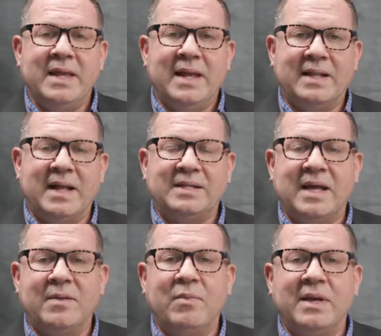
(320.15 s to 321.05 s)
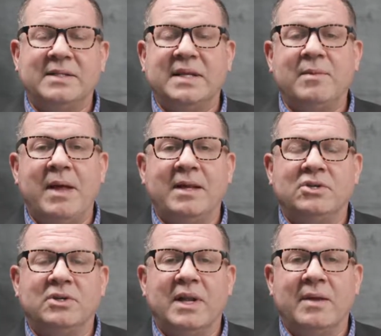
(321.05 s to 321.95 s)
At that time, we had a city
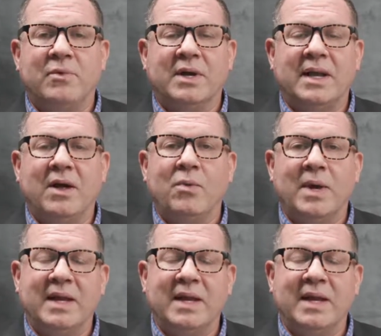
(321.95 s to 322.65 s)
manager named Rick Hellwig,